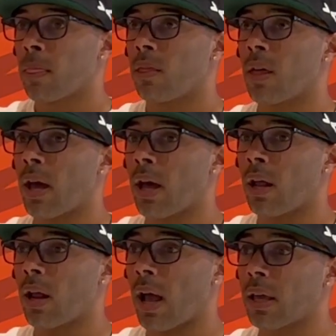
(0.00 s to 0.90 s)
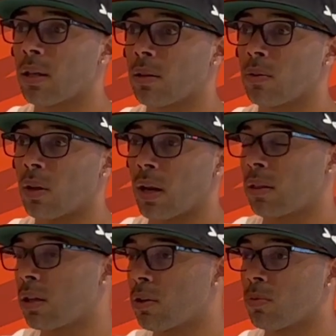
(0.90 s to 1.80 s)
that I can. And I
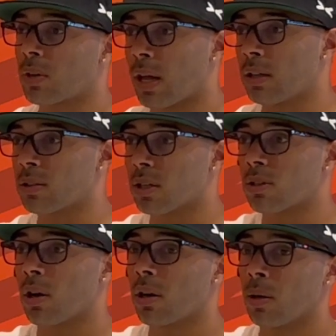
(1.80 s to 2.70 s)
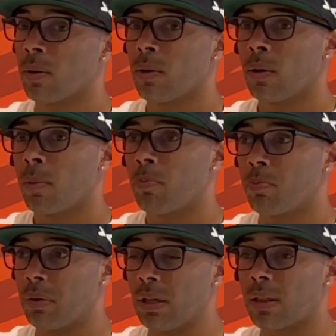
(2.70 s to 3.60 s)
think you kind of touched on
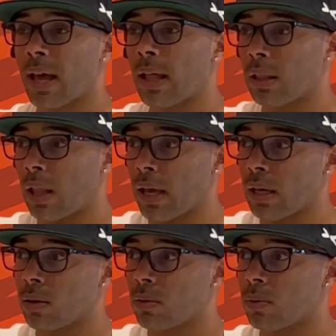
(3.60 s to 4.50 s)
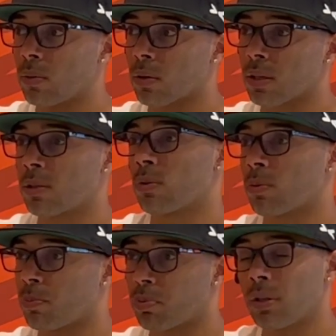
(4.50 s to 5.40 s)
it. Be that light, because it was
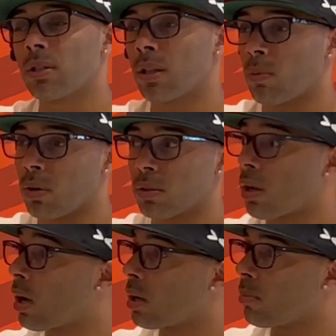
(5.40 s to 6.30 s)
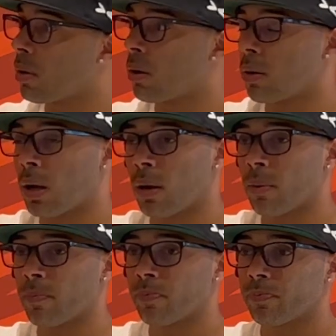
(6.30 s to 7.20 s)
preaching that we were talking about
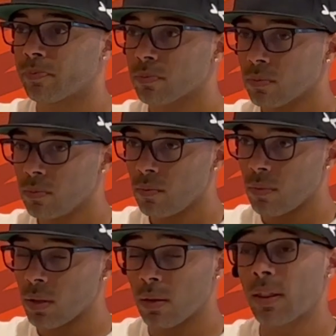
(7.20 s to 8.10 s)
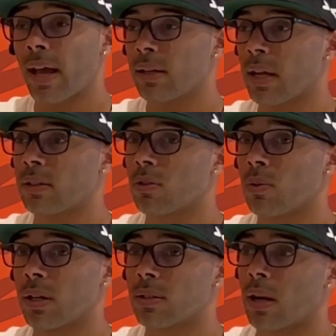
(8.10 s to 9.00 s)
um, that day too.
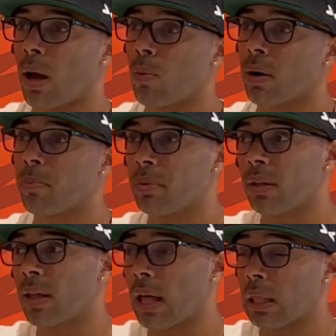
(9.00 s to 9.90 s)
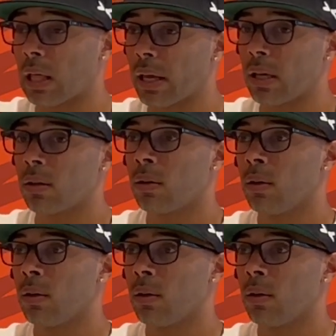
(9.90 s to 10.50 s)
And I said, I want to be that light